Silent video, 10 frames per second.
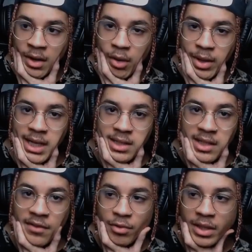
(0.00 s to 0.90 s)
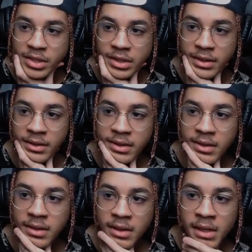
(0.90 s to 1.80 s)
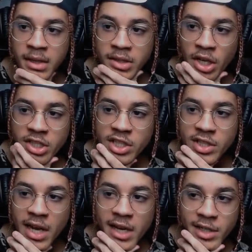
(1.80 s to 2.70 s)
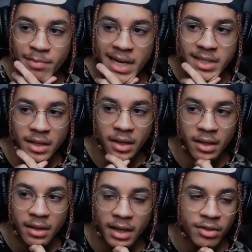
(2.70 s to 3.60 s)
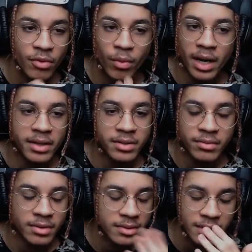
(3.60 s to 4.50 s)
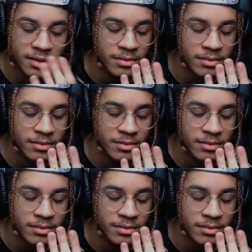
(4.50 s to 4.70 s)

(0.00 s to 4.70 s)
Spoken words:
Oh wait, here's another question. Does size matter? I don't know why these are always...